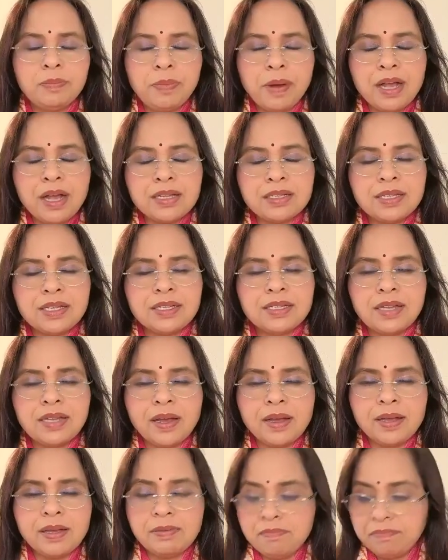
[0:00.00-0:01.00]
passed his
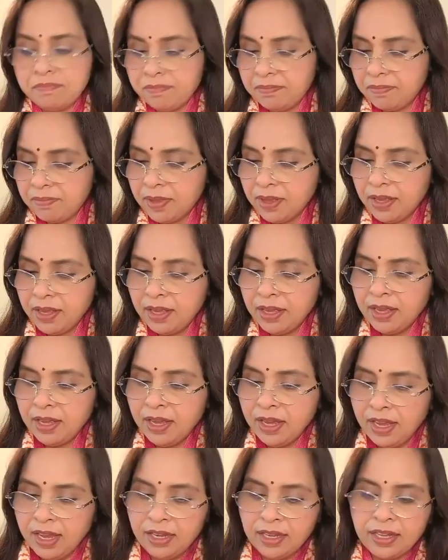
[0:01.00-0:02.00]
time
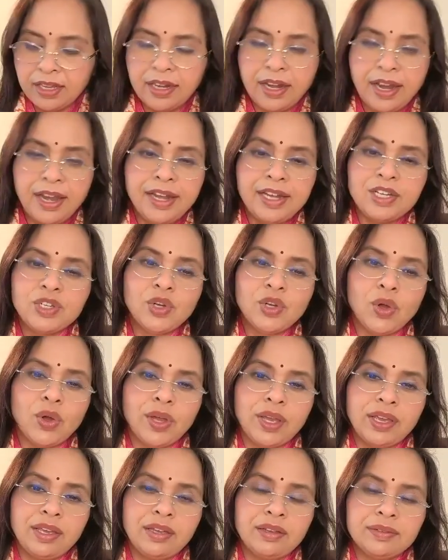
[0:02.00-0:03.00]
in great
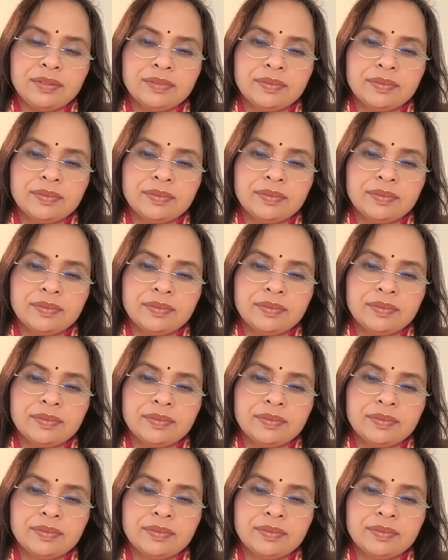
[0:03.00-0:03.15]
joy,